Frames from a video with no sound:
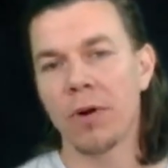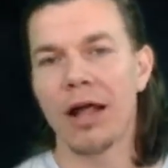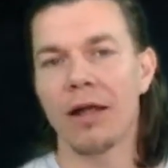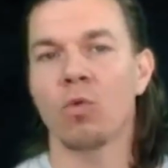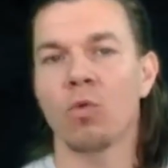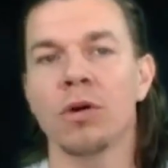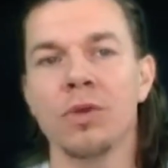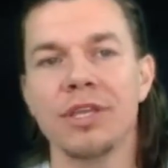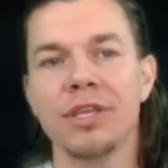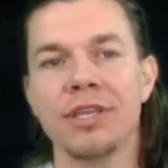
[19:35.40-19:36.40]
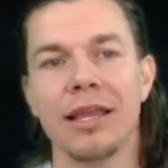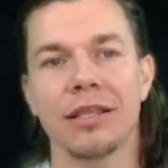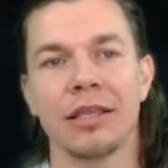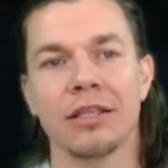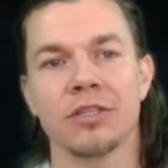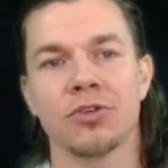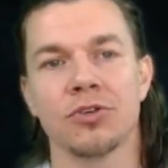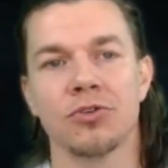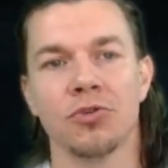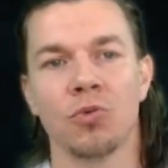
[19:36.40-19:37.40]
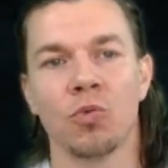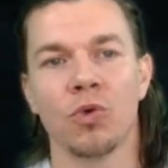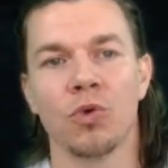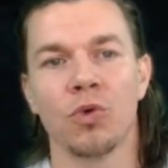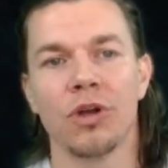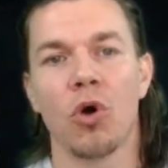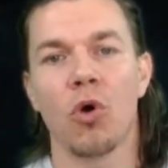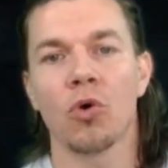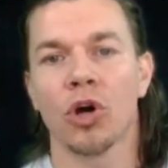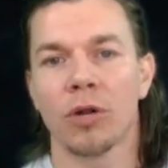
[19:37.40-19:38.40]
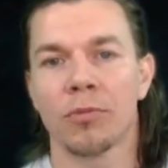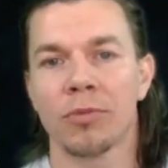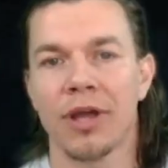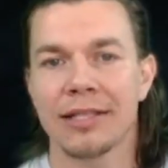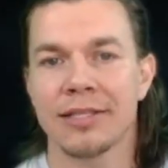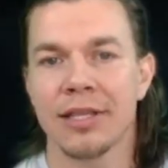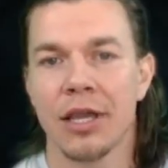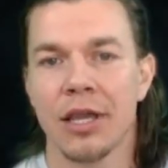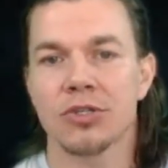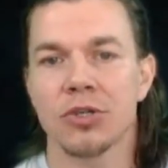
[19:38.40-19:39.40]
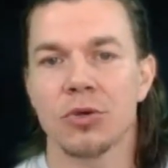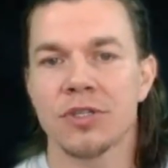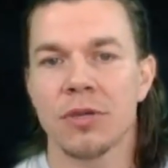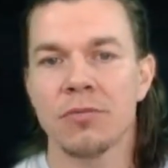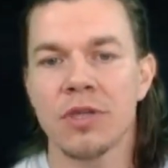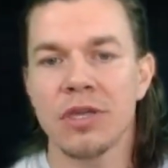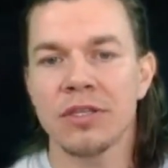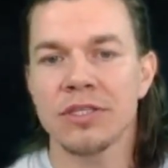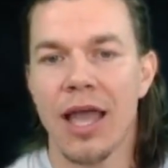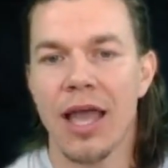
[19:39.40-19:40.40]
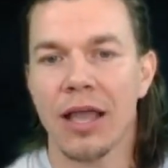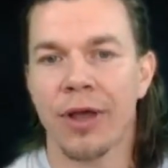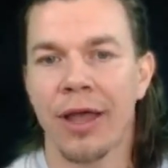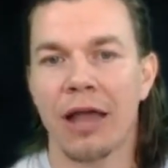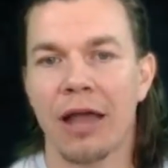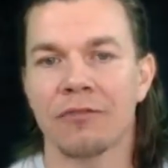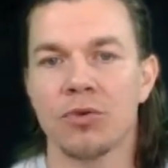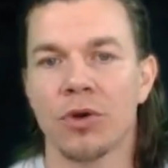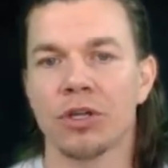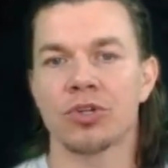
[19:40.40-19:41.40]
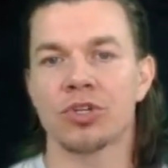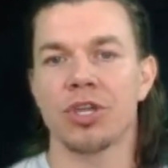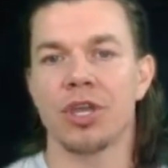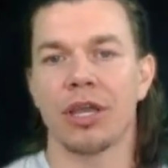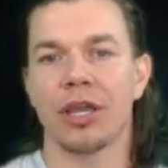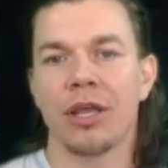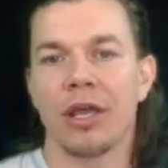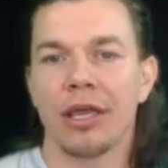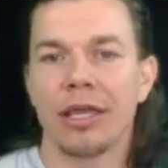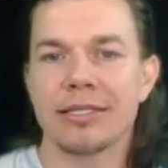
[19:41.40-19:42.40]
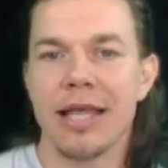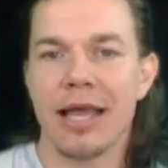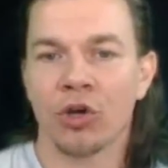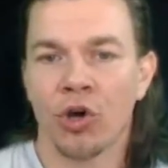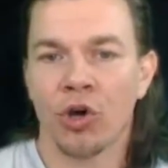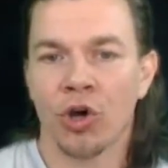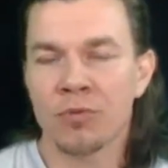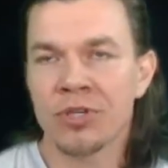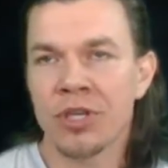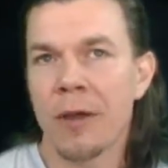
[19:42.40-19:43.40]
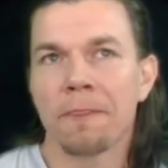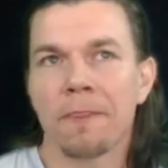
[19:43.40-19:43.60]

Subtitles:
But what are we getting into with low carb diets? So some things that you have to understand is that carbs,